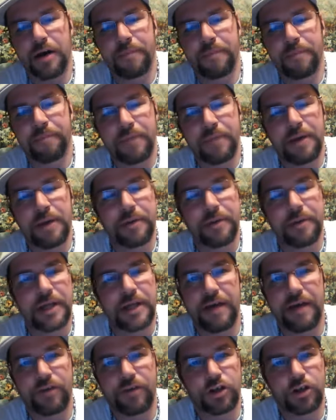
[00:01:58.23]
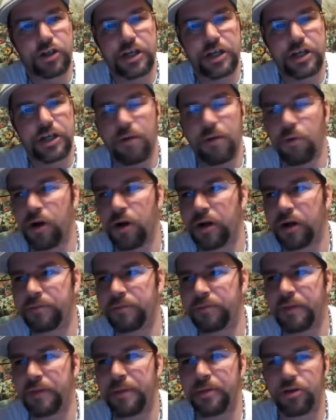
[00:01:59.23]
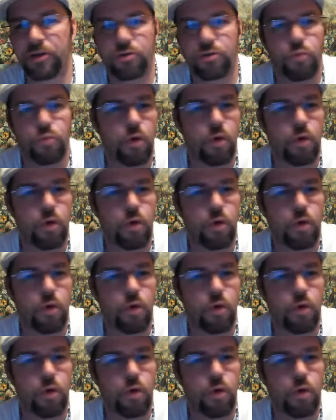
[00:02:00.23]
Maybe they have a good network. Maybe there's one or